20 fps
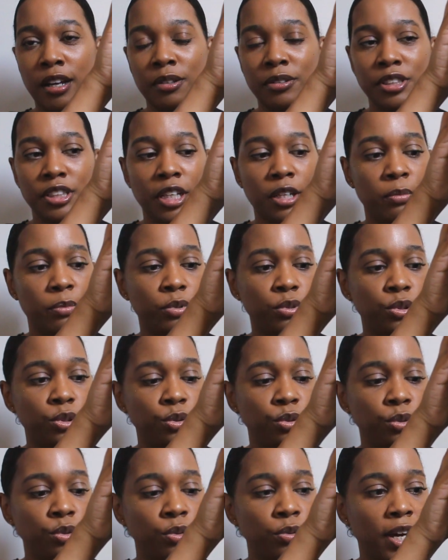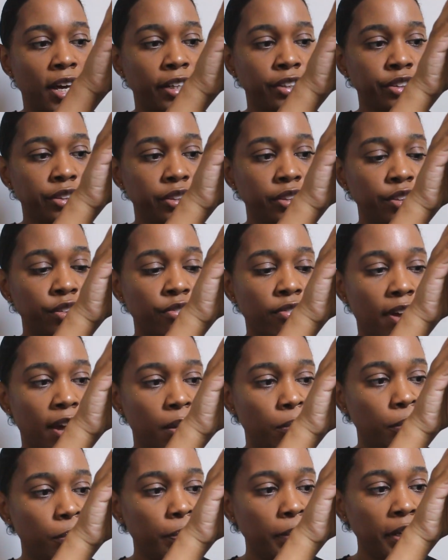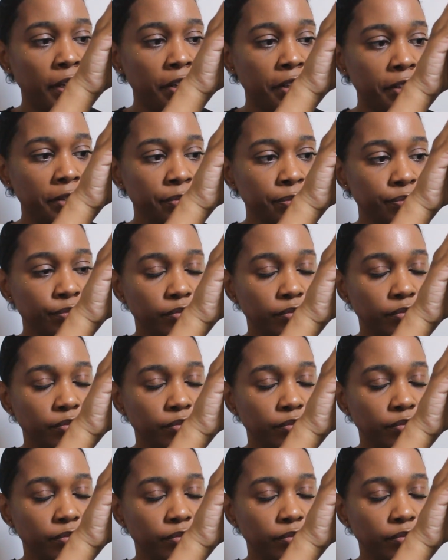I was able to actually grab a pair.